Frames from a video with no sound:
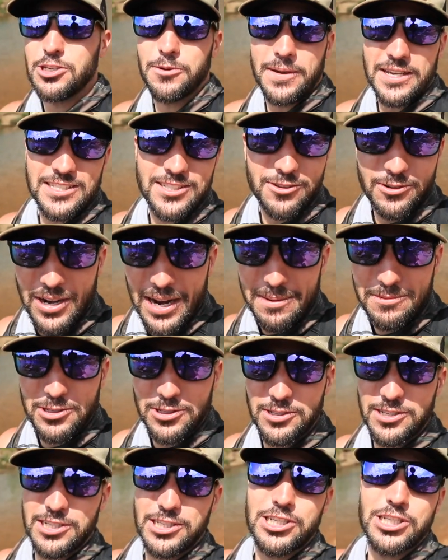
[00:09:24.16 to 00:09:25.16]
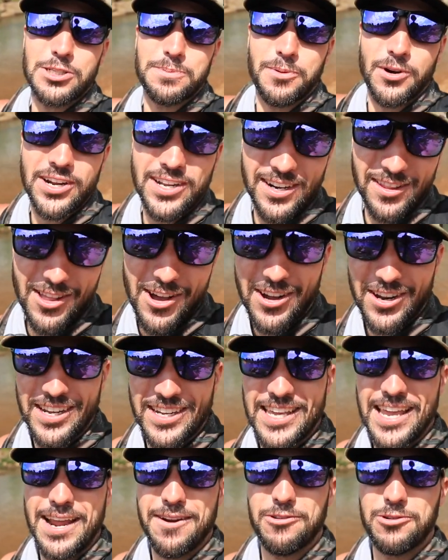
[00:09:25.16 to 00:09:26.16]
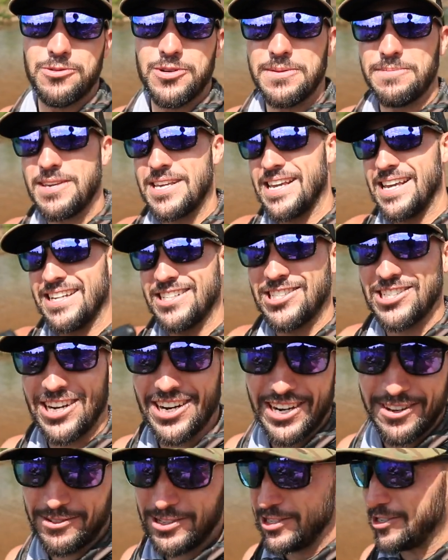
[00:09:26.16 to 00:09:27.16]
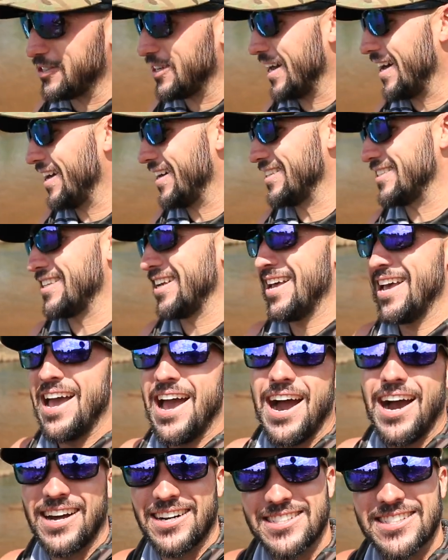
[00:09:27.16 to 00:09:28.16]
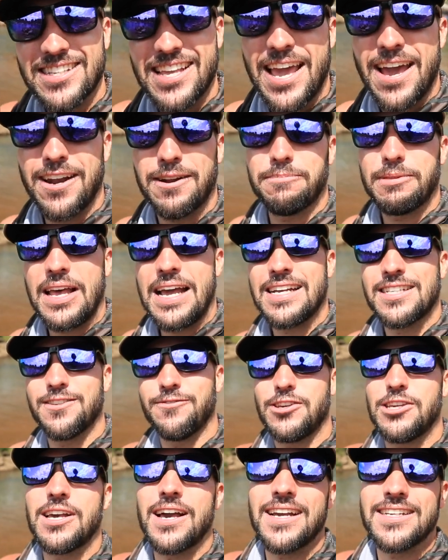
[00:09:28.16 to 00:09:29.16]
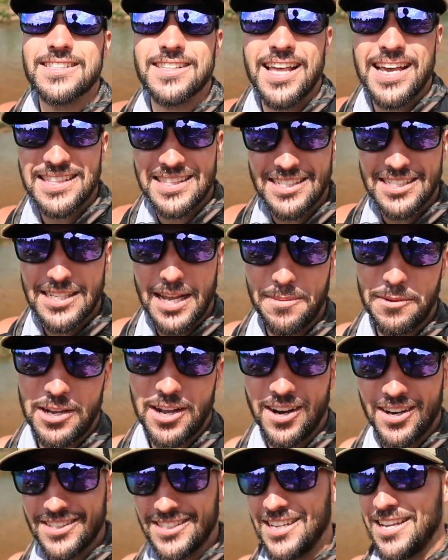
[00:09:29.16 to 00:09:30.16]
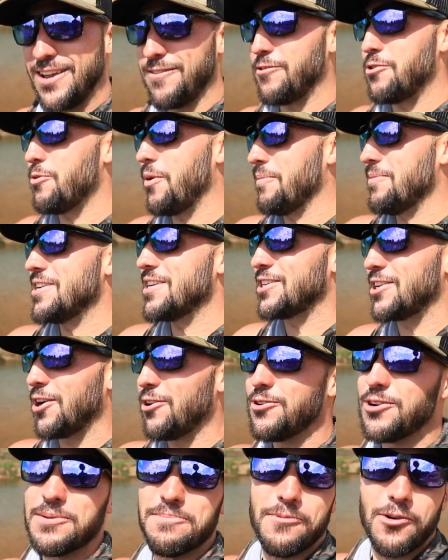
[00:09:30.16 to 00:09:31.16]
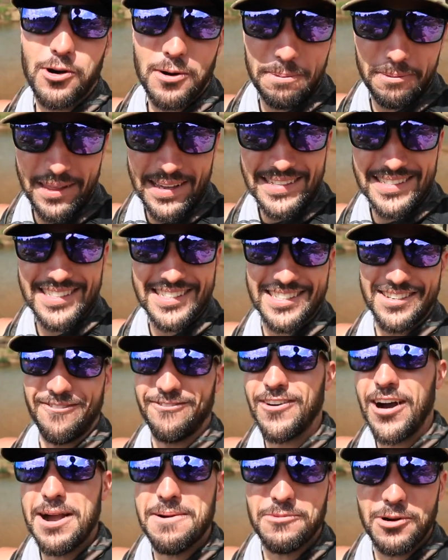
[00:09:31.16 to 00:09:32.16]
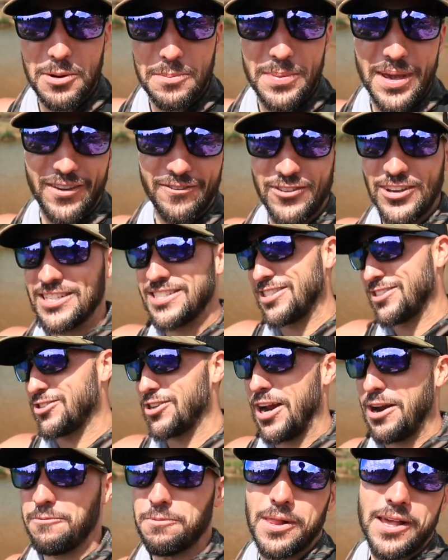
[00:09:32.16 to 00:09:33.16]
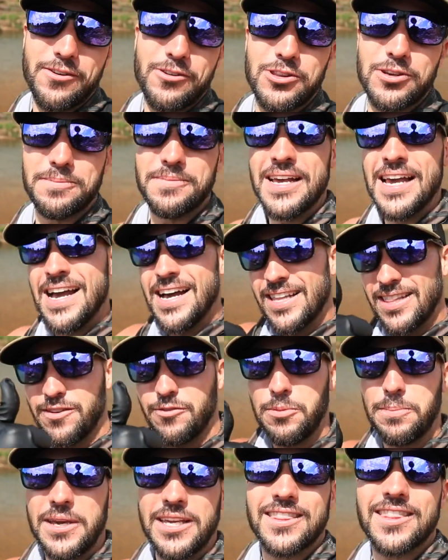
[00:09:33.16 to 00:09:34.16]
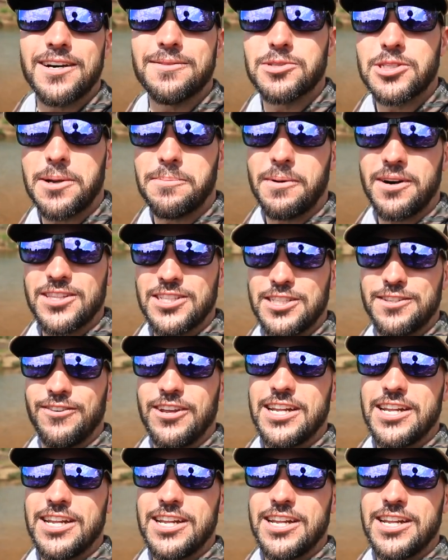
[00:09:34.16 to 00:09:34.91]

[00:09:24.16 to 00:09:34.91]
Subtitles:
So basically what I'm doing is just bringing along a camera with me and sharing it with you guys. Honestly, had a blast. If you guys like this type of content, if you want me to go in more places and find more big fish and try to play with them, leave a big thumbs up on this